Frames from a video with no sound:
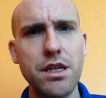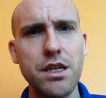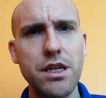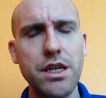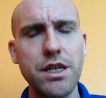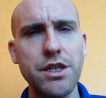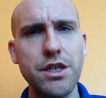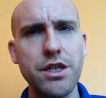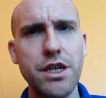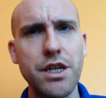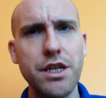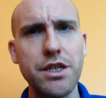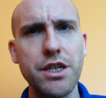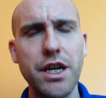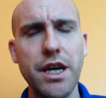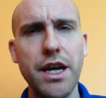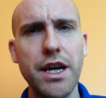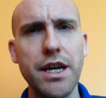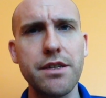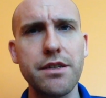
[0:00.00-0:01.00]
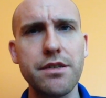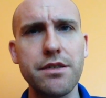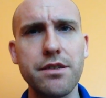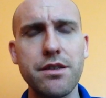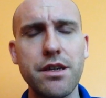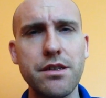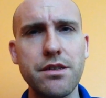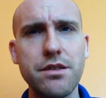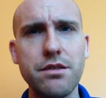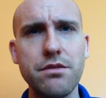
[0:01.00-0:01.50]
your head
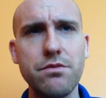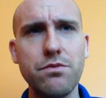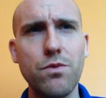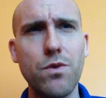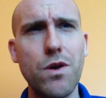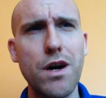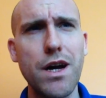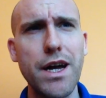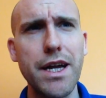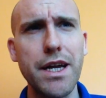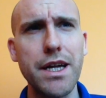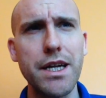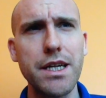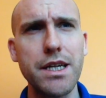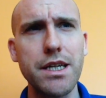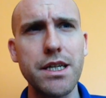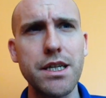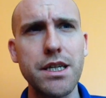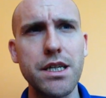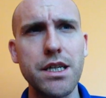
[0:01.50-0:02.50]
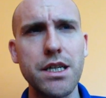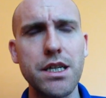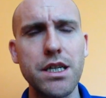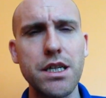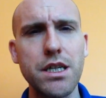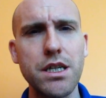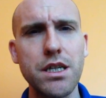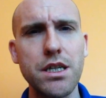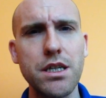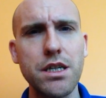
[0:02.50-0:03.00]
as to why,
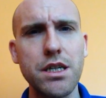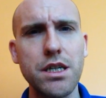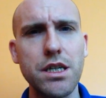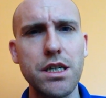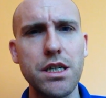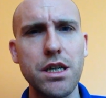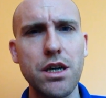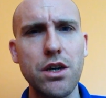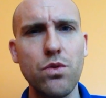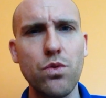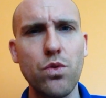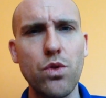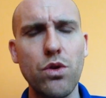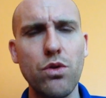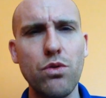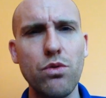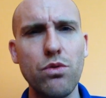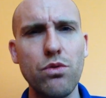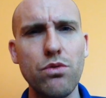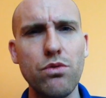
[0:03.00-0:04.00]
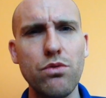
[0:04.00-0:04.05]
what.